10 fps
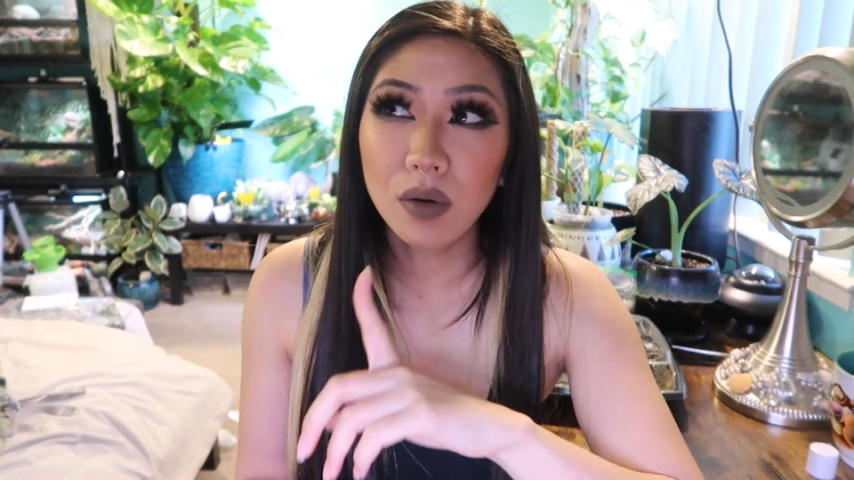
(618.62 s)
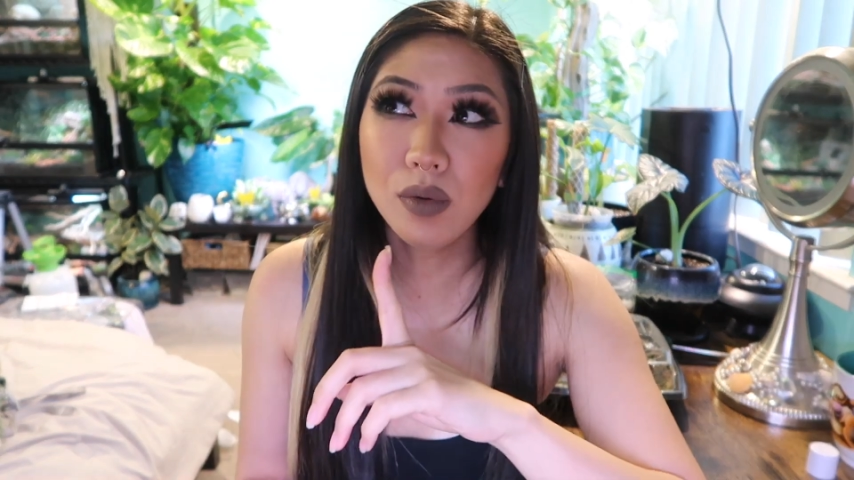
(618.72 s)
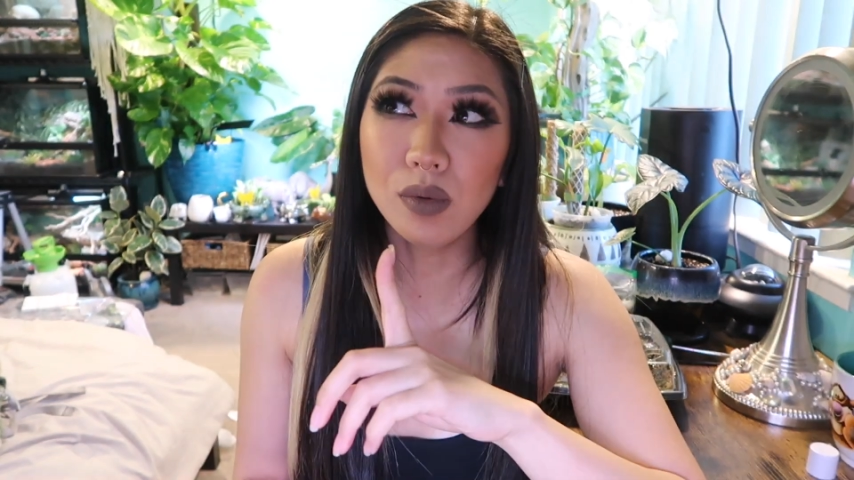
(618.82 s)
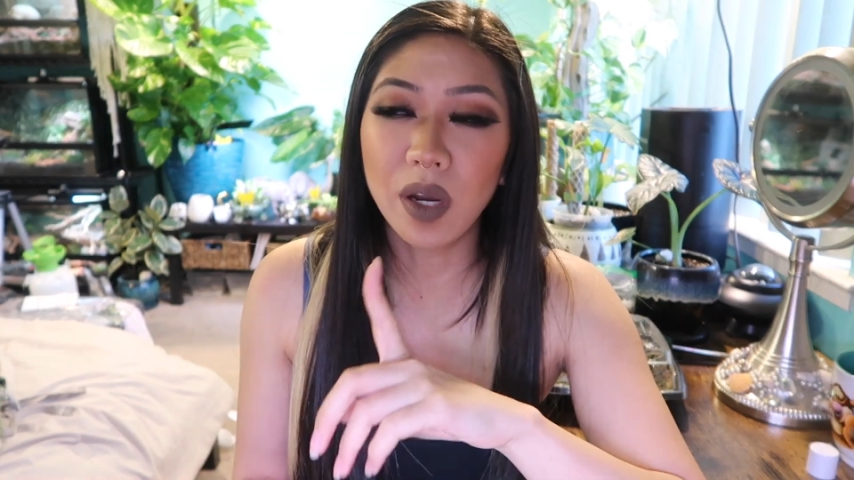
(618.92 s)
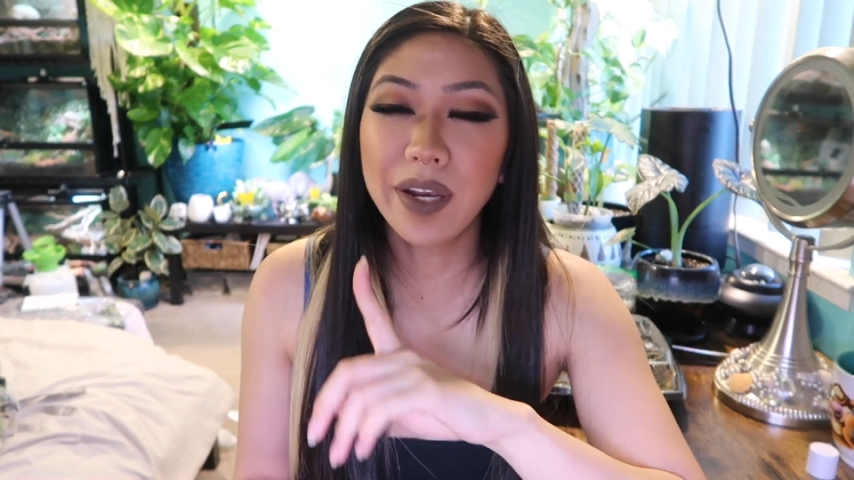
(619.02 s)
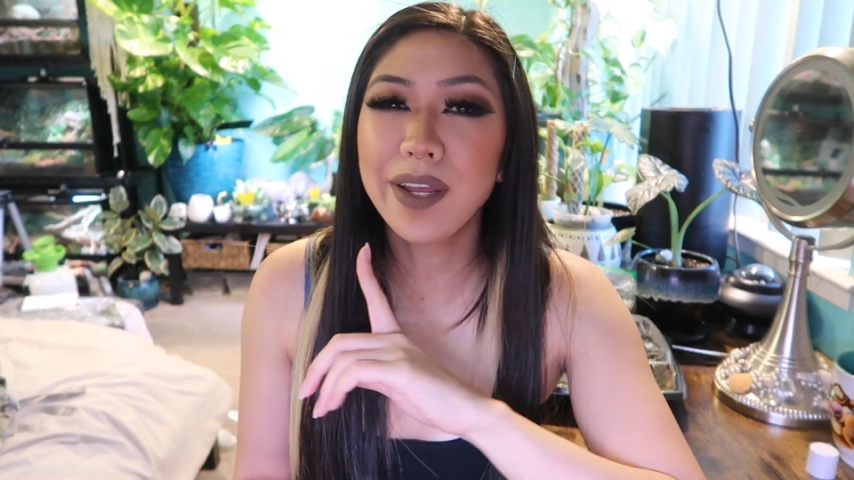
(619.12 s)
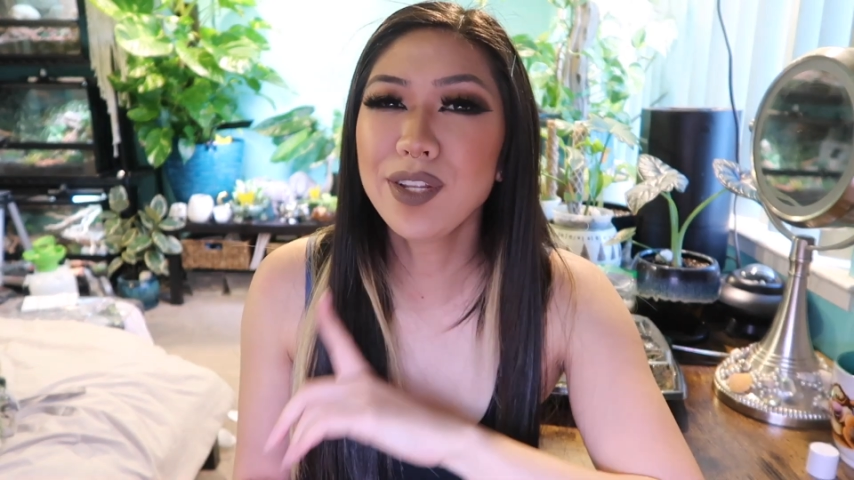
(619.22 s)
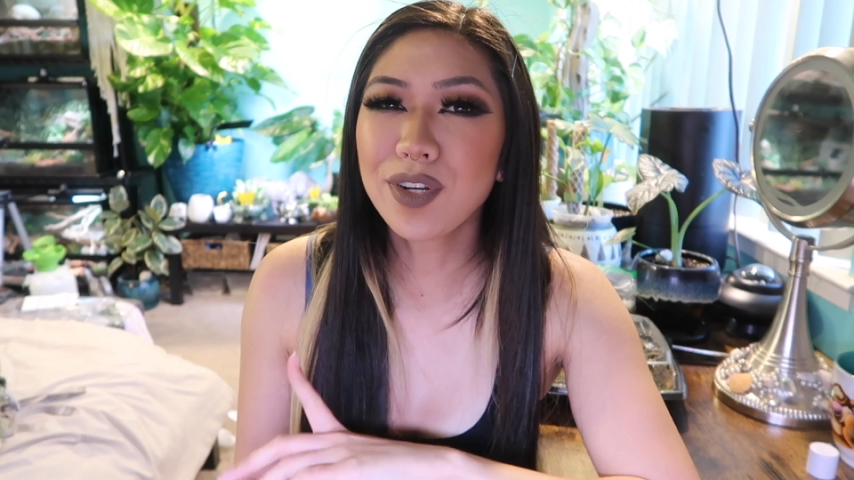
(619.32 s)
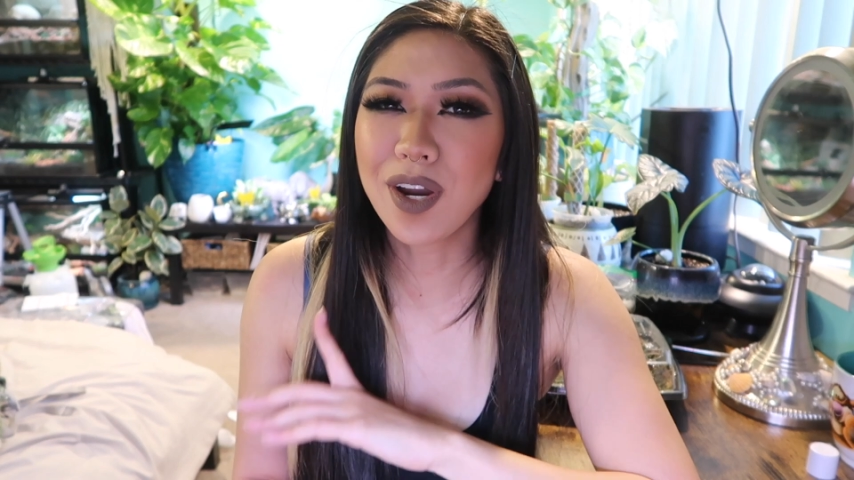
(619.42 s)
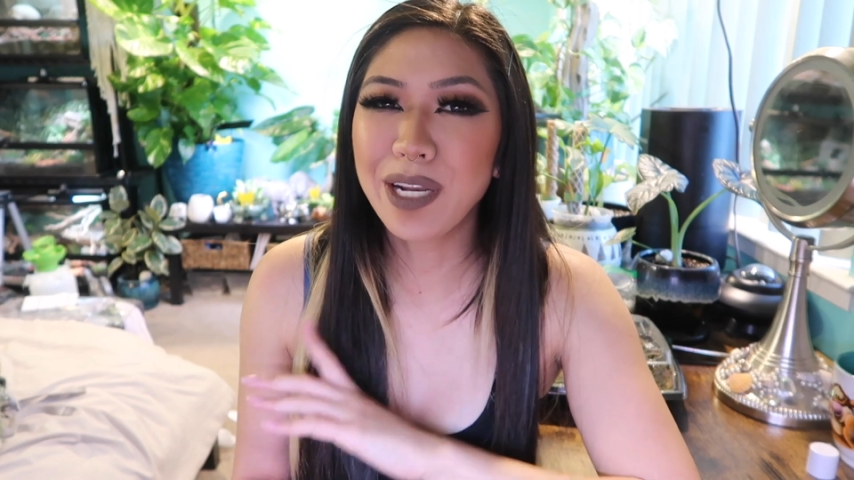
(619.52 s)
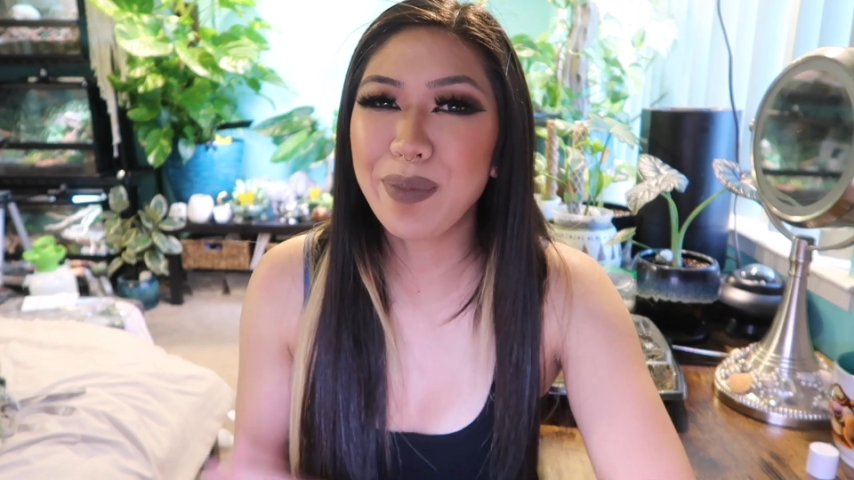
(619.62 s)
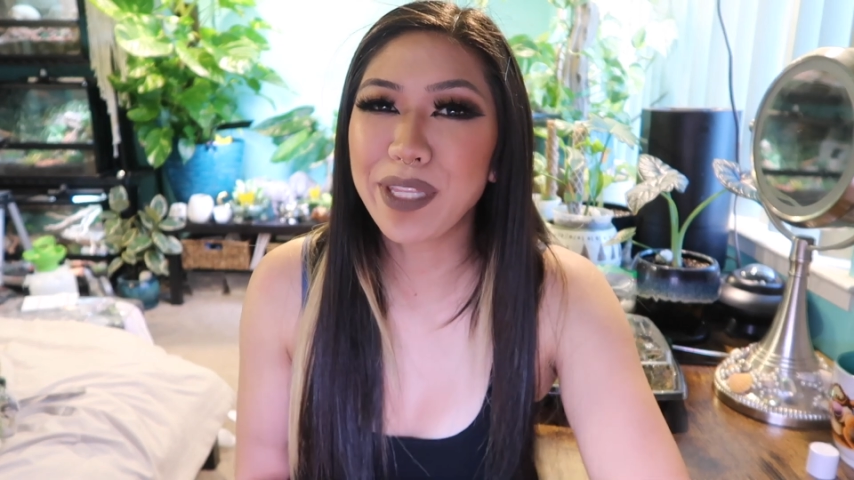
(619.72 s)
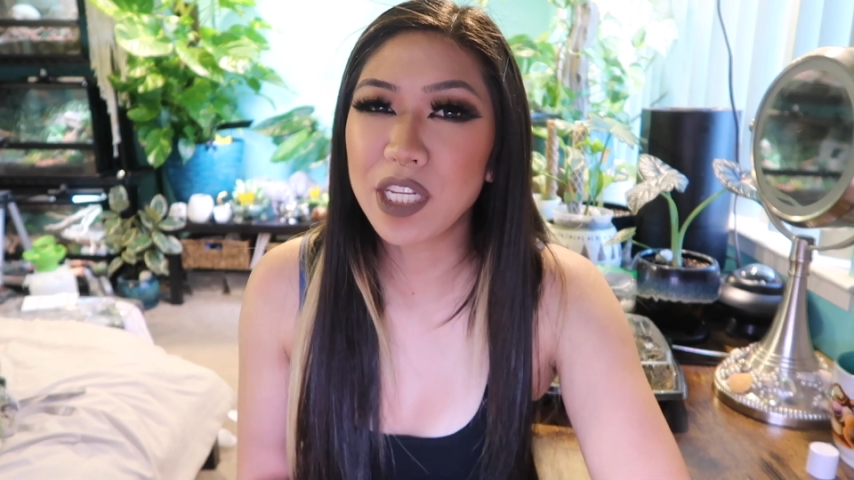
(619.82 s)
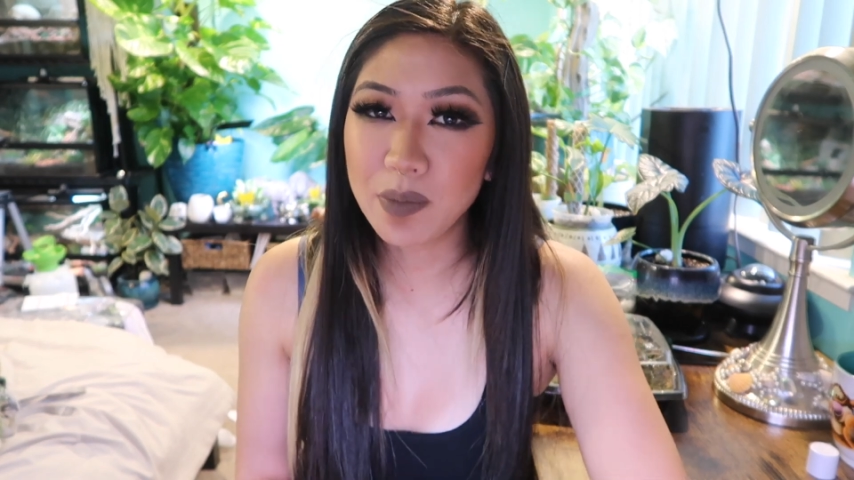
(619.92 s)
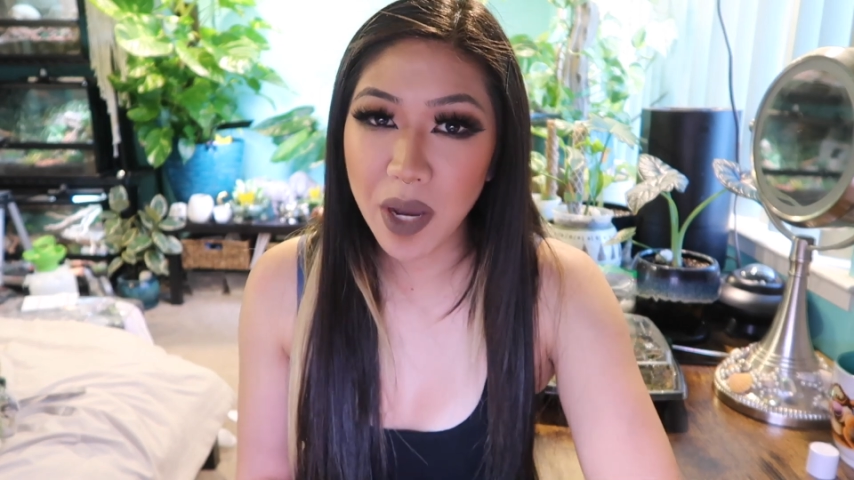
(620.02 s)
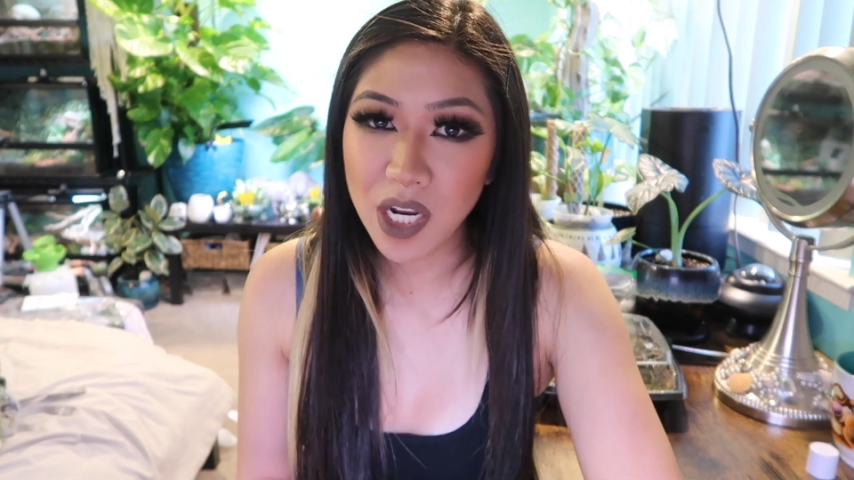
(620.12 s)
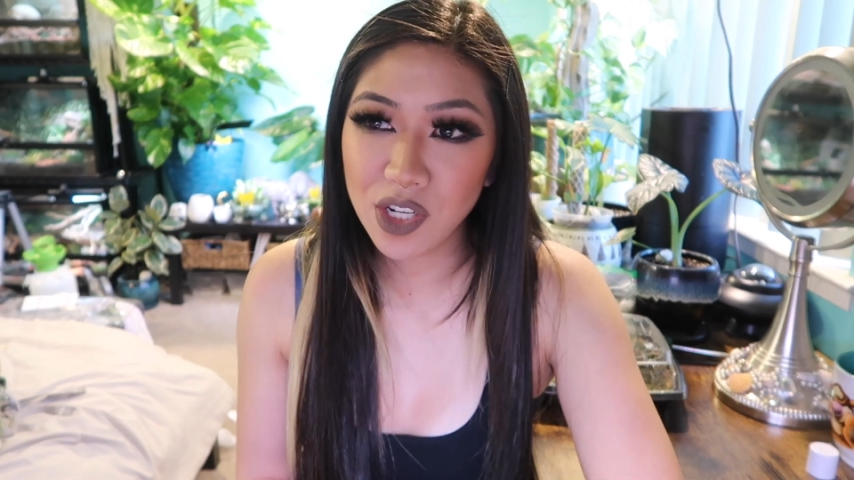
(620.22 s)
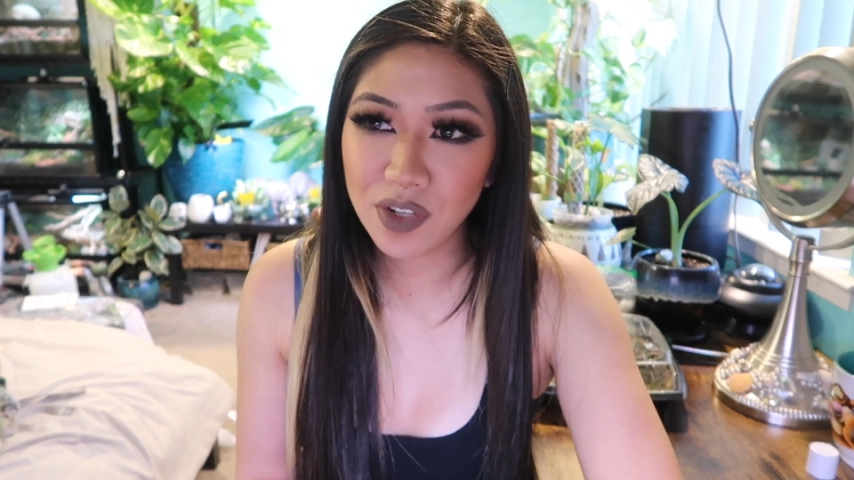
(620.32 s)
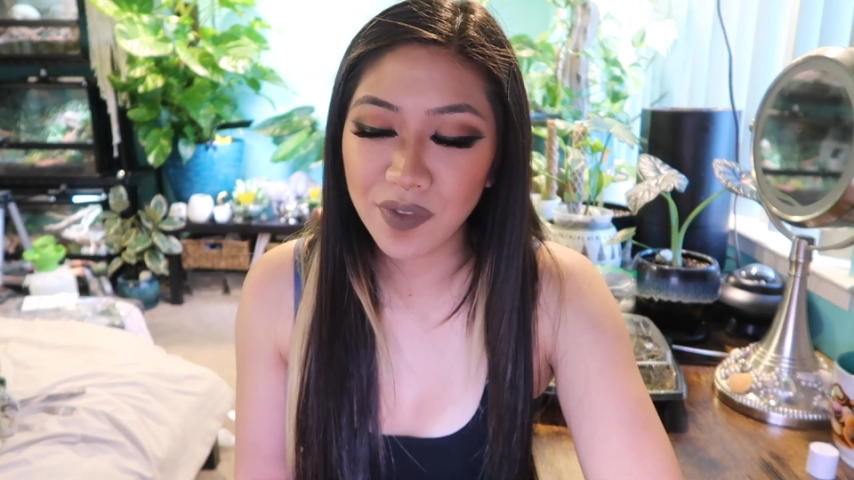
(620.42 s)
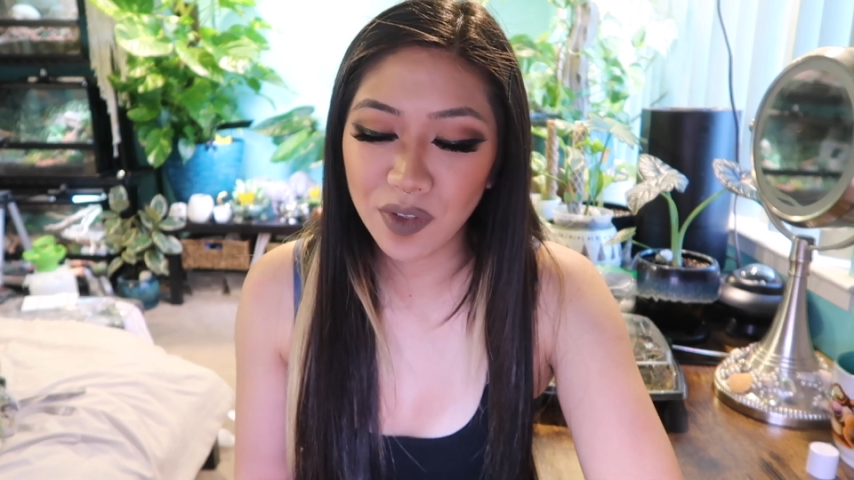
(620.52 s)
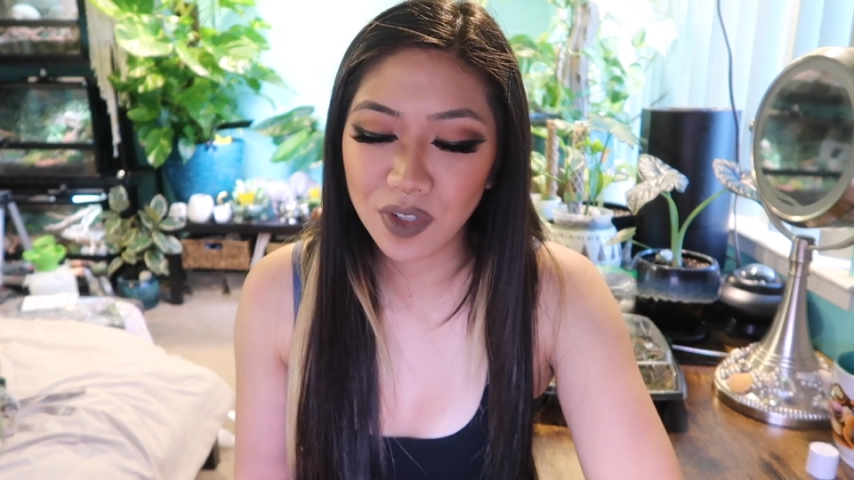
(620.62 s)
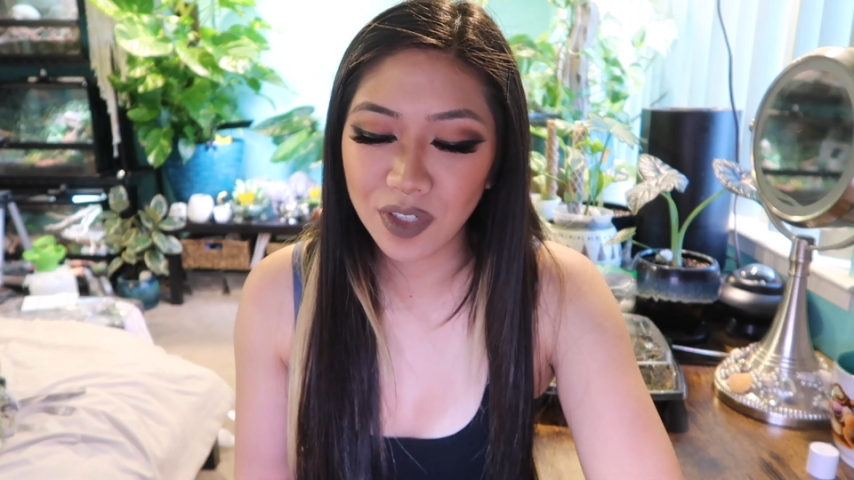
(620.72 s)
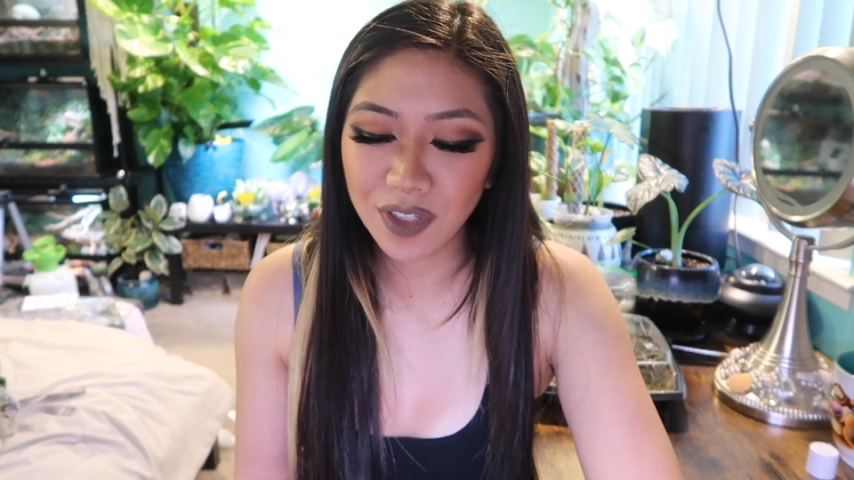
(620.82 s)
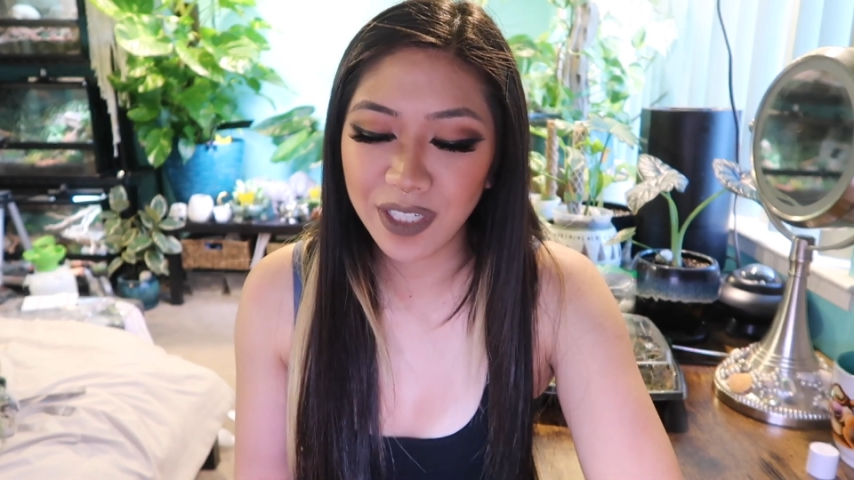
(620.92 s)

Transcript: Ooh, another con about the sponge filter